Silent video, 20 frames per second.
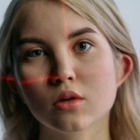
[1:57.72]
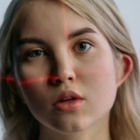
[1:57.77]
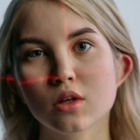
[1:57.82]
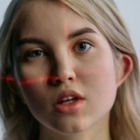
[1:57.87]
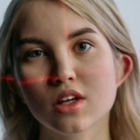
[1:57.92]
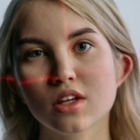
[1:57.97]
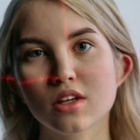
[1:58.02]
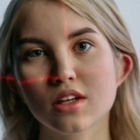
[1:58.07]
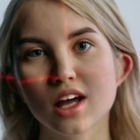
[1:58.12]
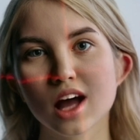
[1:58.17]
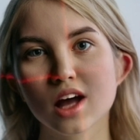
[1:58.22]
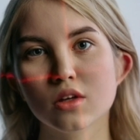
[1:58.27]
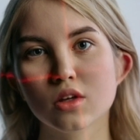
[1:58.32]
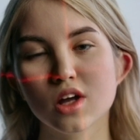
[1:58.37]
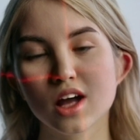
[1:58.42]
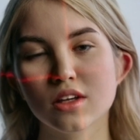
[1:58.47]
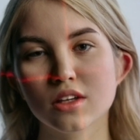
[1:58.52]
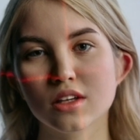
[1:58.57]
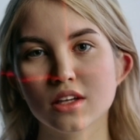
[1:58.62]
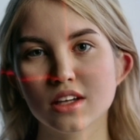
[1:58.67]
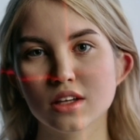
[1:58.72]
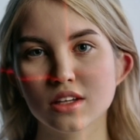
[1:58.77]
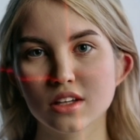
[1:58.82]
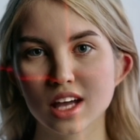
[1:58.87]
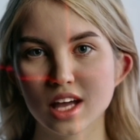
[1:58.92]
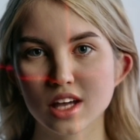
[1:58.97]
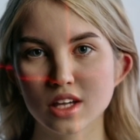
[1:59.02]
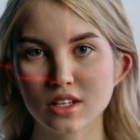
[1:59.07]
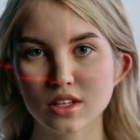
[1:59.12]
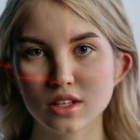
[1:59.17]
This digest is
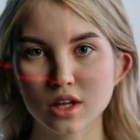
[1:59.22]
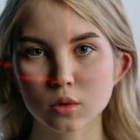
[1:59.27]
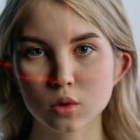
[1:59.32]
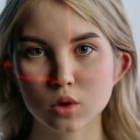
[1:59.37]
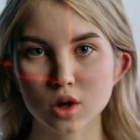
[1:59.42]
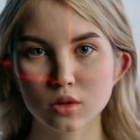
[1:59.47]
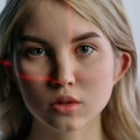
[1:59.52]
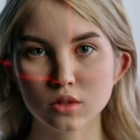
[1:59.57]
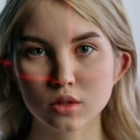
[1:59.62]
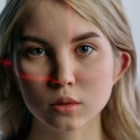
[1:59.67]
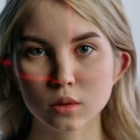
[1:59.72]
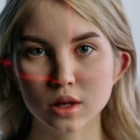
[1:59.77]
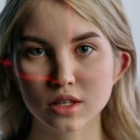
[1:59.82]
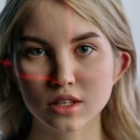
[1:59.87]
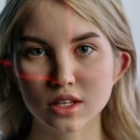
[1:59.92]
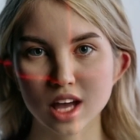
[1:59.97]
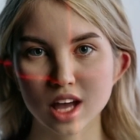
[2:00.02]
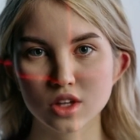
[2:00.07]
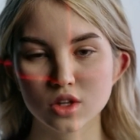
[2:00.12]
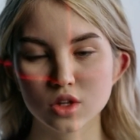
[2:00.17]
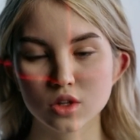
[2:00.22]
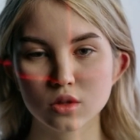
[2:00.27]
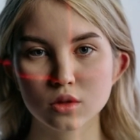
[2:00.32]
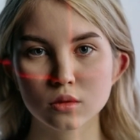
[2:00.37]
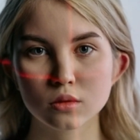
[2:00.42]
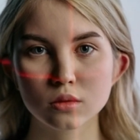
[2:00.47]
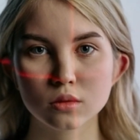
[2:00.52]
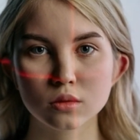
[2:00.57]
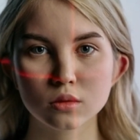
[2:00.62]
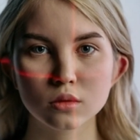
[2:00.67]
like a summary of the message.
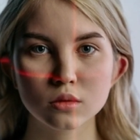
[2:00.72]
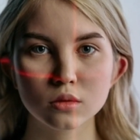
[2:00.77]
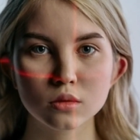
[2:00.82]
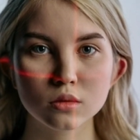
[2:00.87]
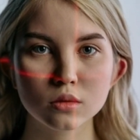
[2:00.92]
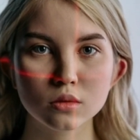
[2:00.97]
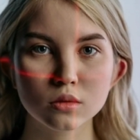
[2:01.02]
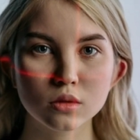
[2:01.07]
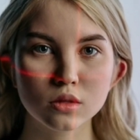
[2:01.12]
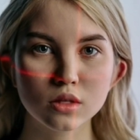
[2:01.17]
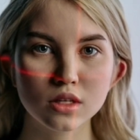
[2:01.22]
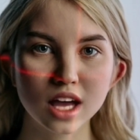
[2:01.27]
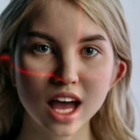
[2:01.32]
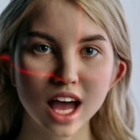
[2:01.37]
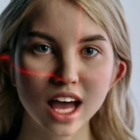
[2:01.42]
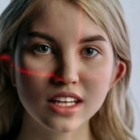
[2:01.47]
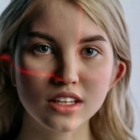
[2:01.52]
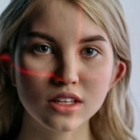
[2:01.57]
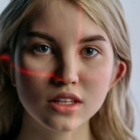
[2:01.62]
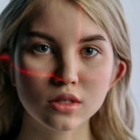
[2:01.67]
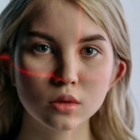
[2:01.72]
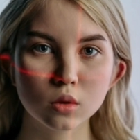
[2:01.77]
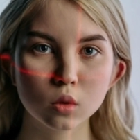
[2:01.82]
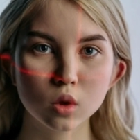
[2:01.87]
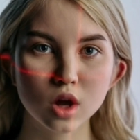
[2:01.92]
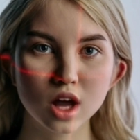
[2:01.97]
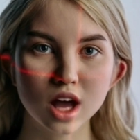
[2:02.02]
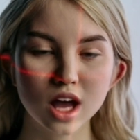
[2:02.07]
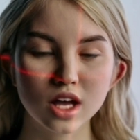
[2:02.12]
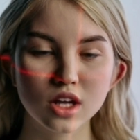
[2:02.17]
Next,
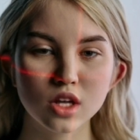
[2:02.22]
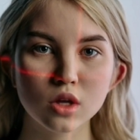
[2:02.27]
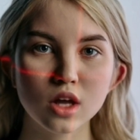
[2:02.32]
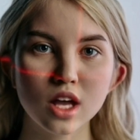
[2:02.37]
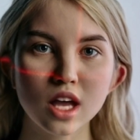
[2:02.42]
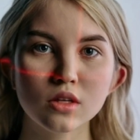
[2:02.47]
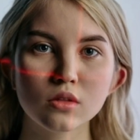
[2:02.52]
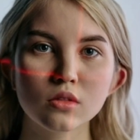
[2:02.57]
we calculate a